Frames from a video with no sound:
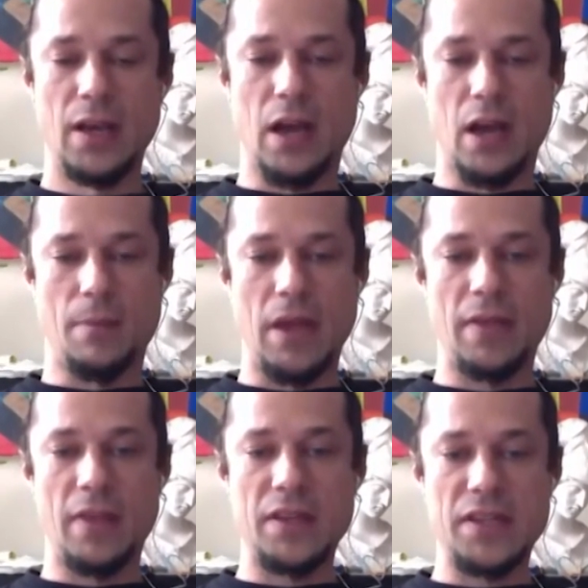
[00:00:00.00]

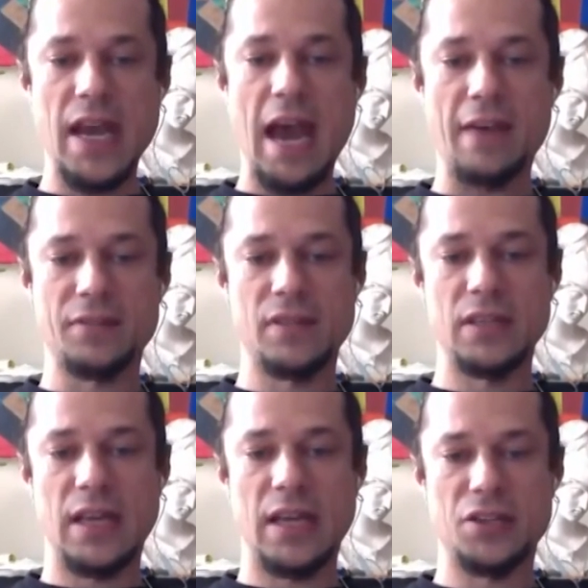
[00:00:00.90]
And then the day after
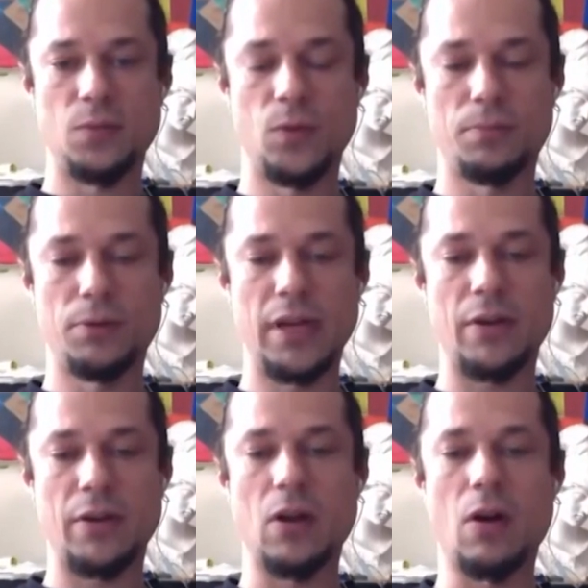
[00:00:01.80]
the election, we're
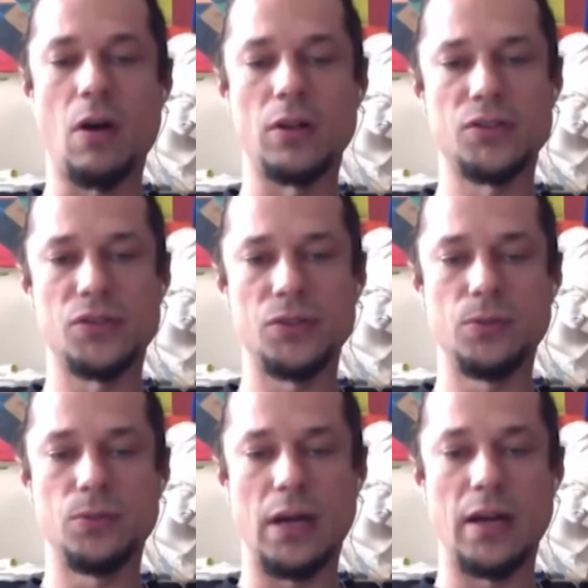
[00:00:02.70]
putting out a call
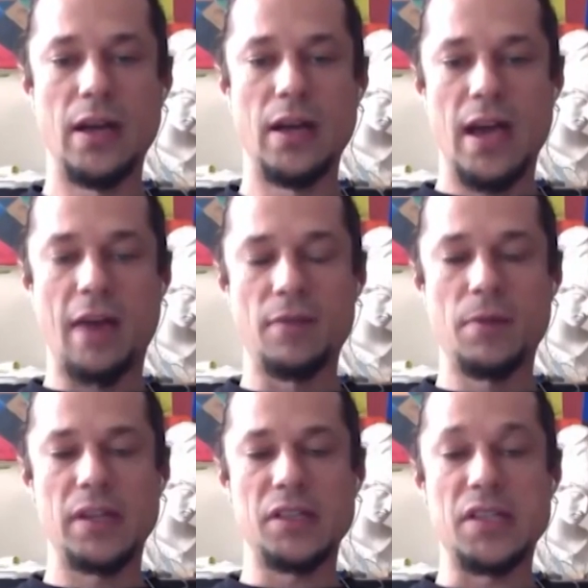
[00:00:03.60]
to
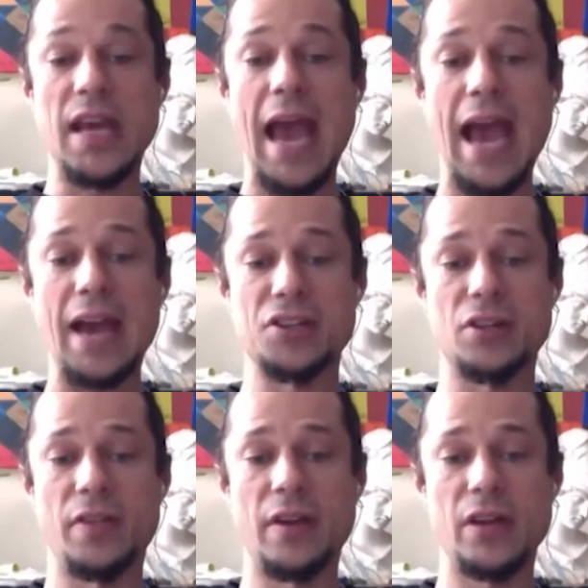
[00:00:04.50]
everybody to take
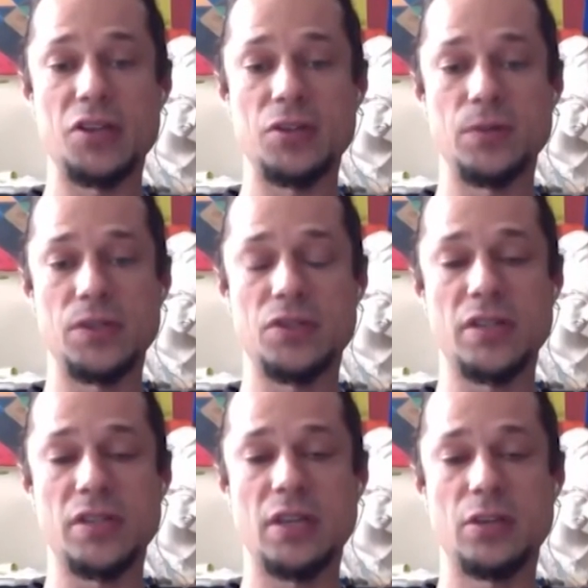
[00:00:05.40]
action on their issue and
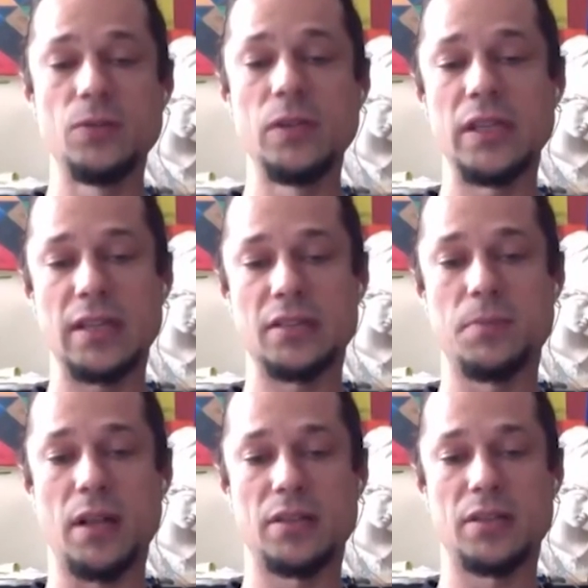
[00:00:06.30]
start to hit newly
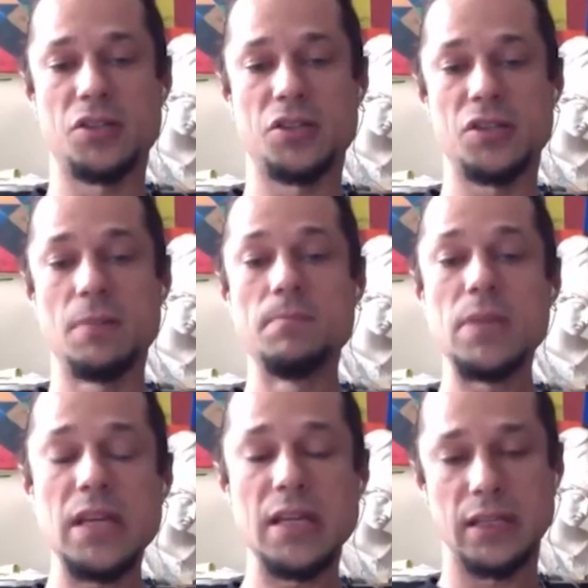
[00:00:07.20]
elected politicians
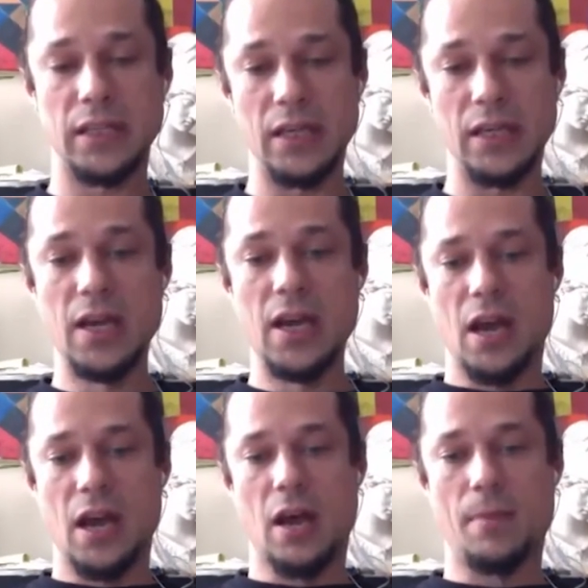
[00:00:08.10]
immediately
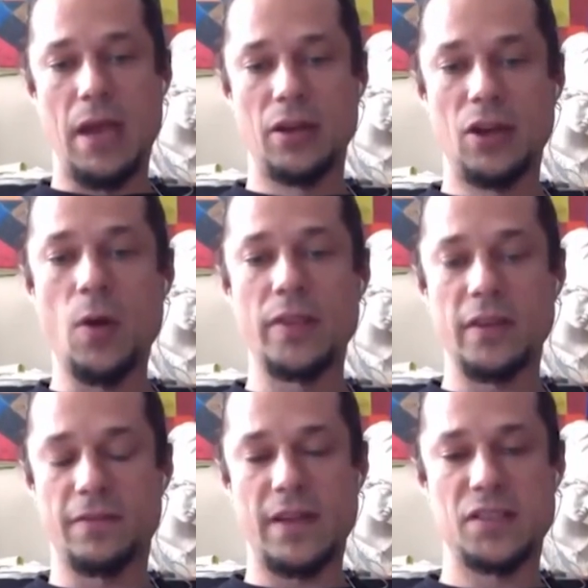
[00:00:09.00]
and go on
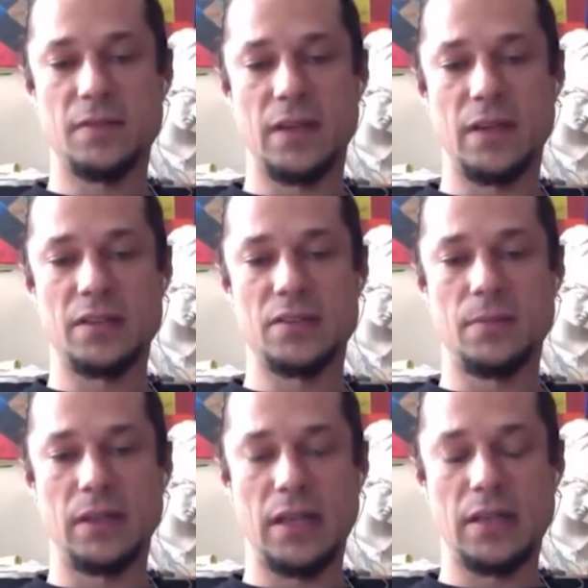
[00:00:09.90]
the offensive against
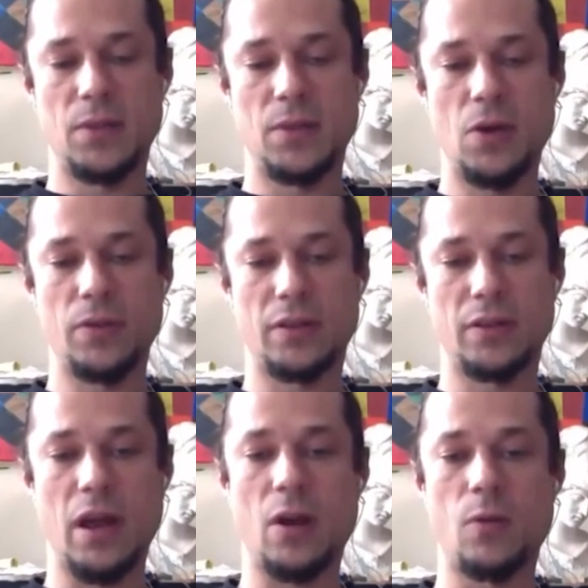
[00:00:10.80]
them and let them know that
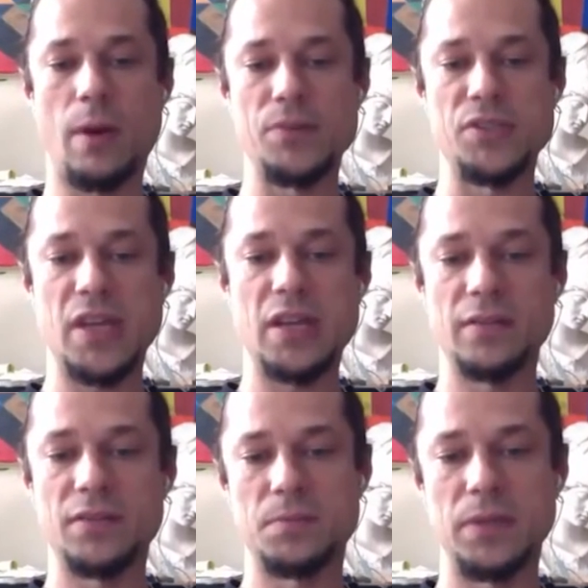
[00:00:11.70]
they're not our
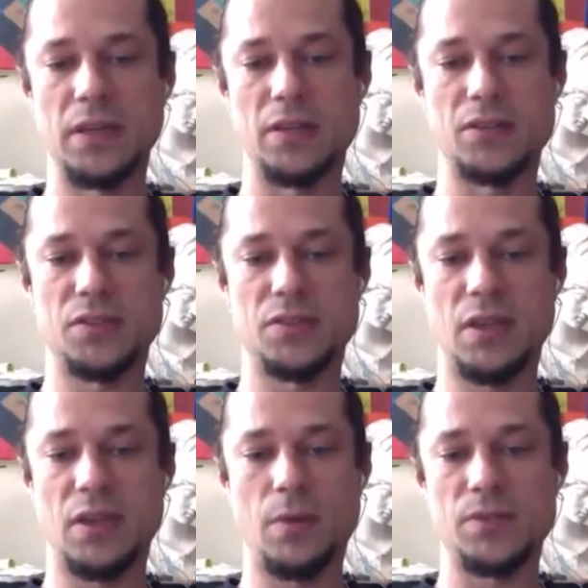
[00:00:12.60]
representatives because
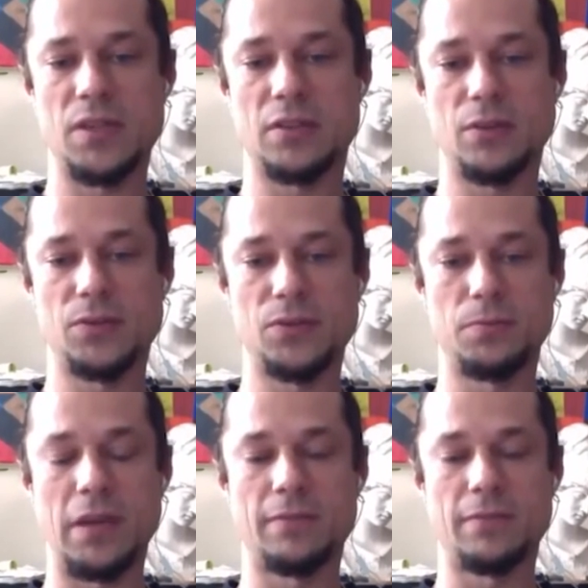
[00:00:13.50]
they represent those
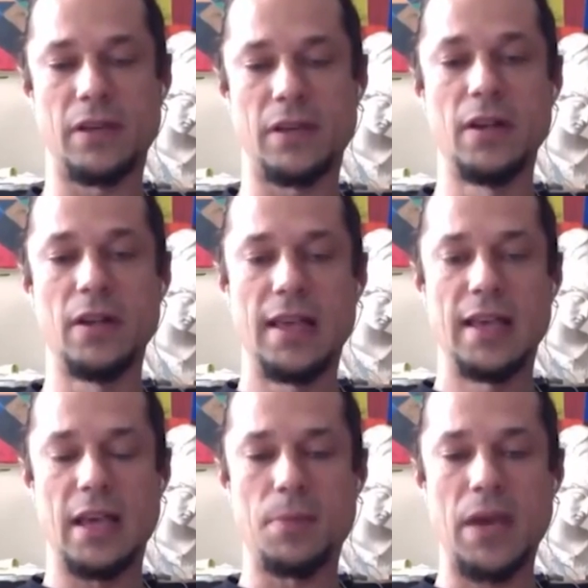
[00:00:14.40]
who paid for their
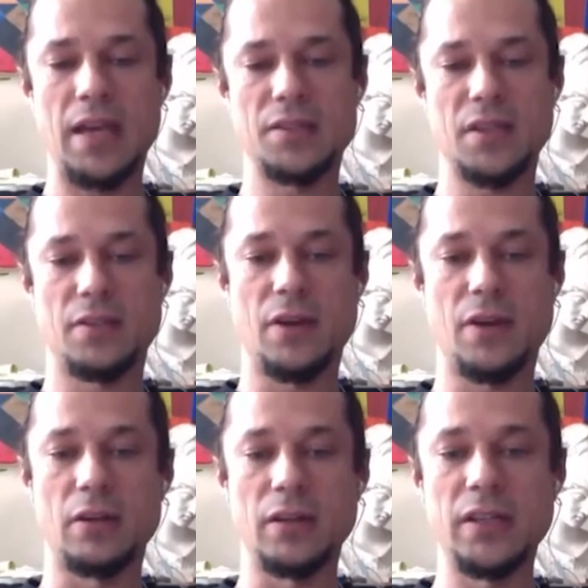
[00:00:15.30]
campaigns, and they're
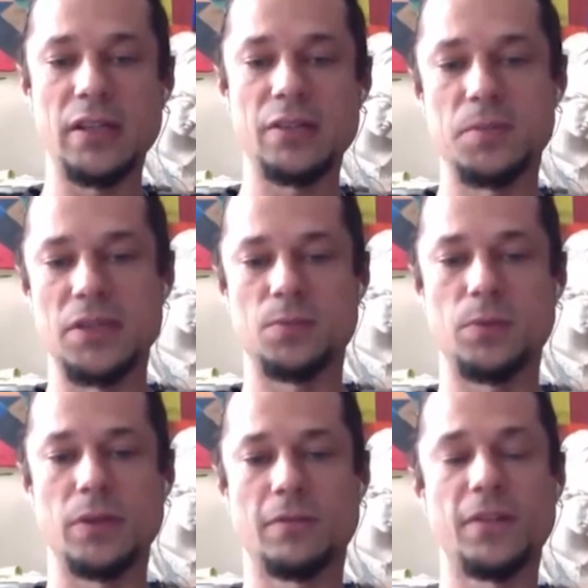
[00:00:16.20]
not our leaders because
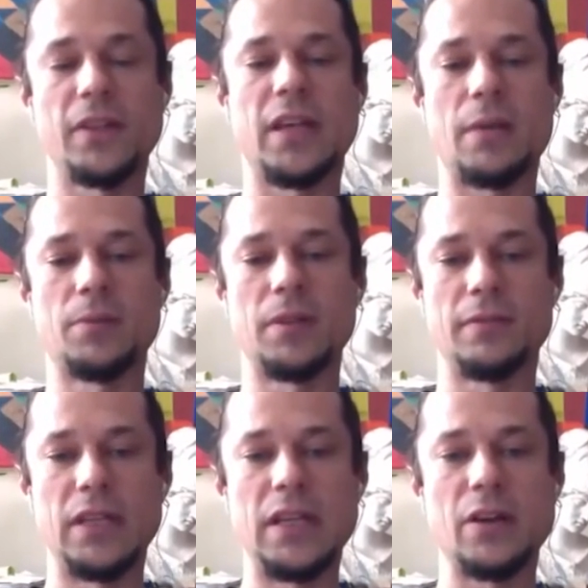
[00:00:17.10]
we're fully capable
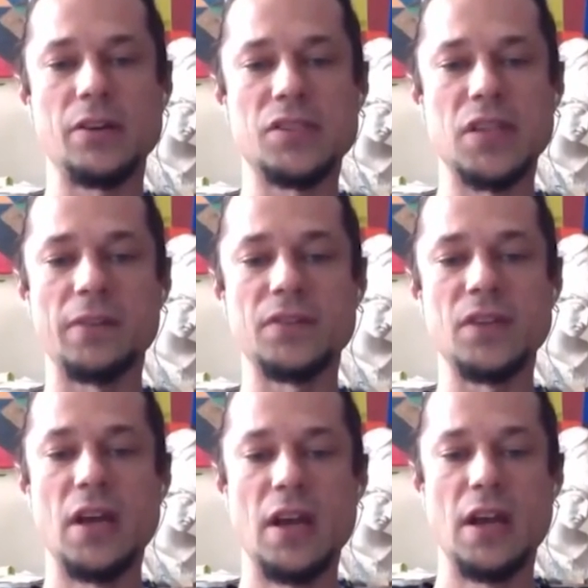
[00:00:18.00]
of leading ourselves.